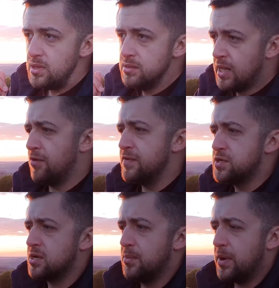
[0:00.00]
Now, if we
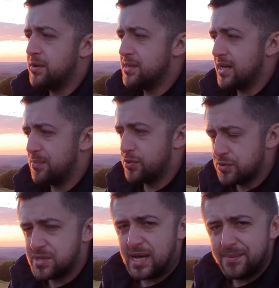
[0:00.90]
talk about like
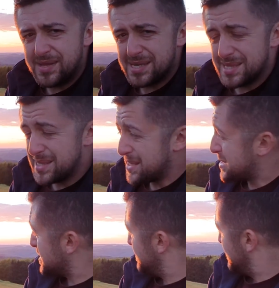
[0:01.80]
prototype testing
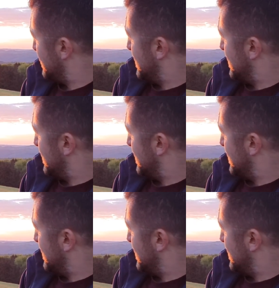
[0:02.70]
session,